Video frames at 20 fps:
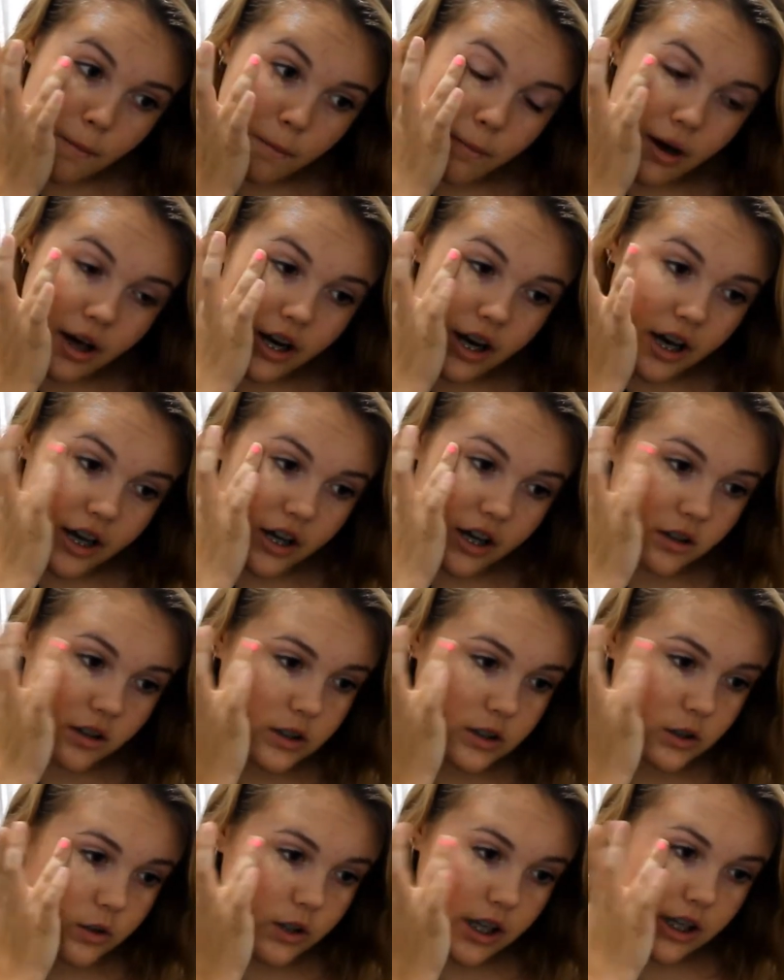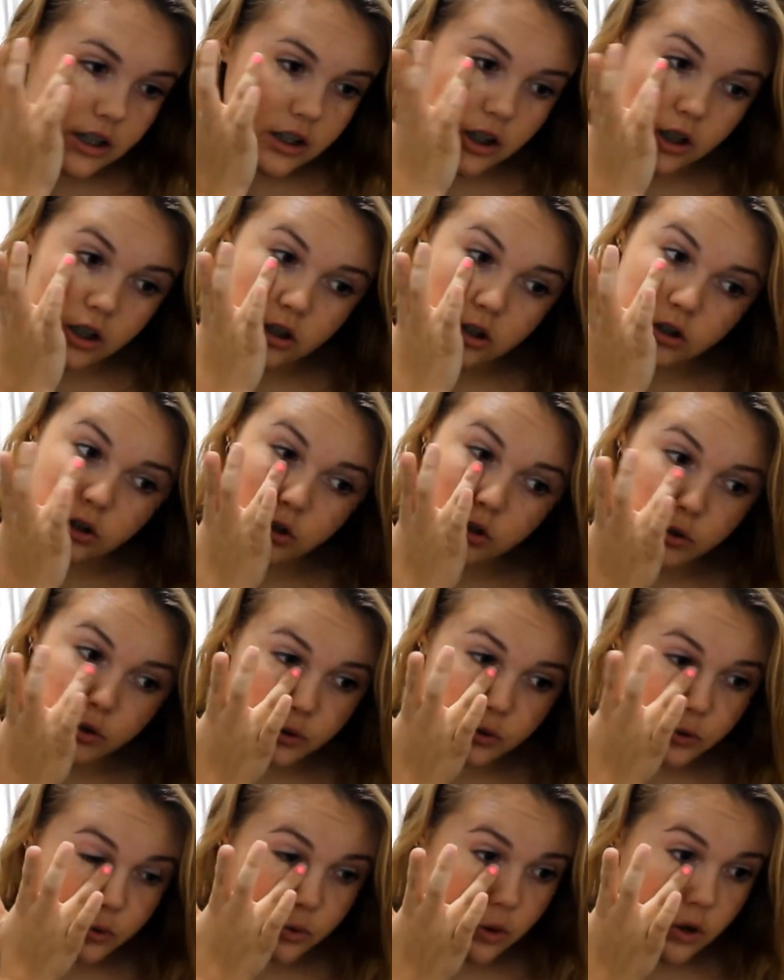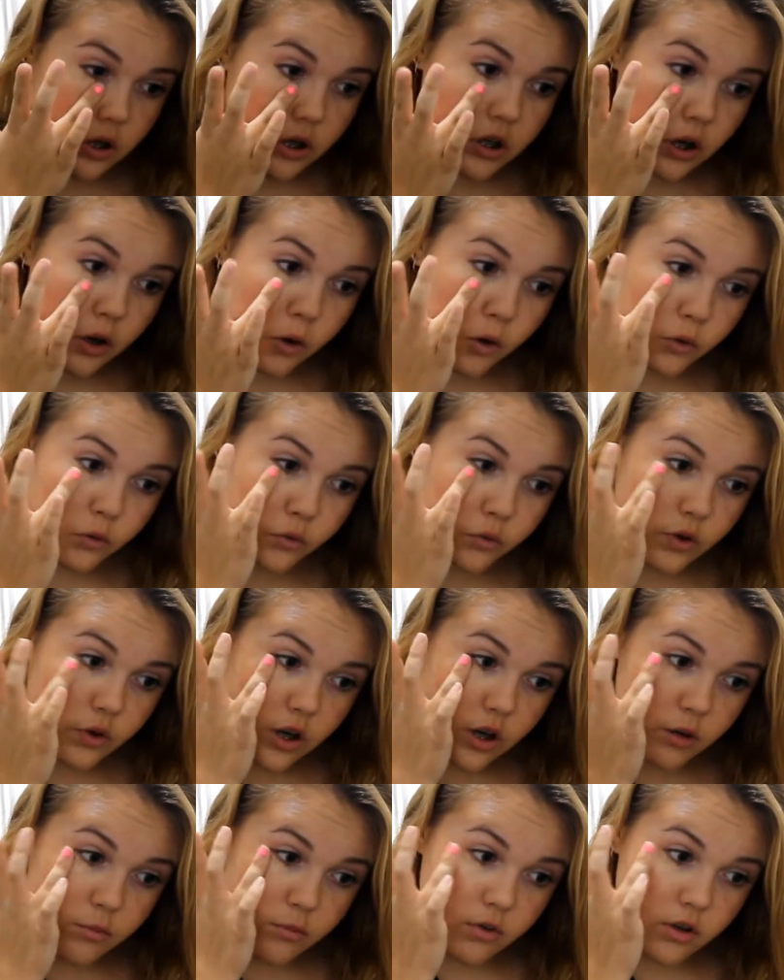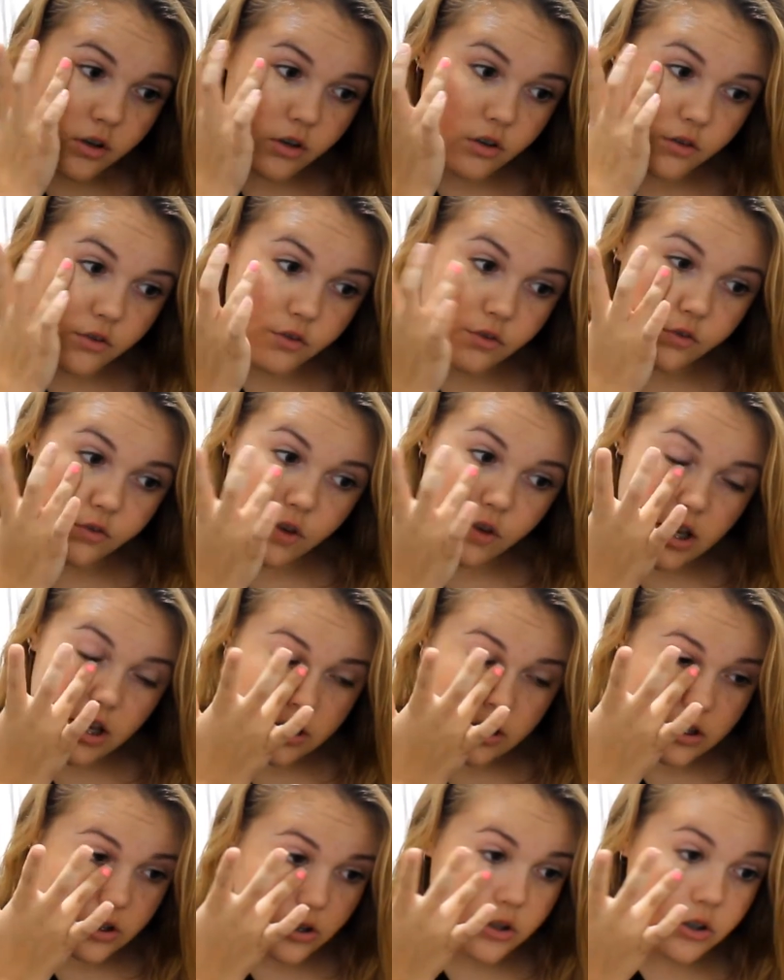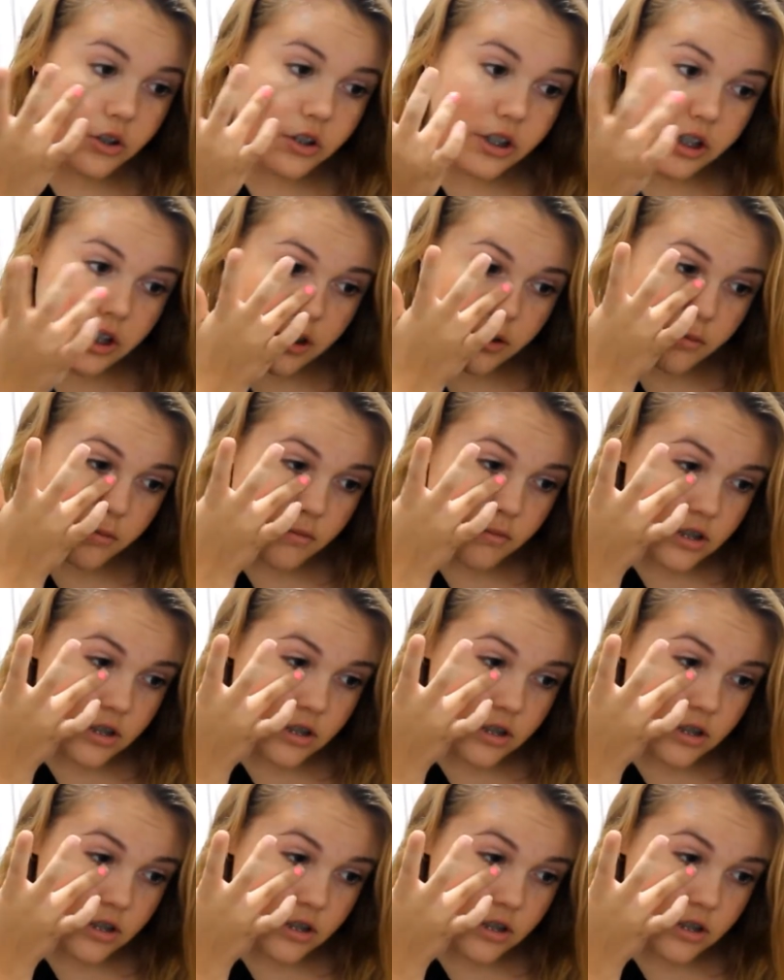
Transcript: But I also like to go from face cream,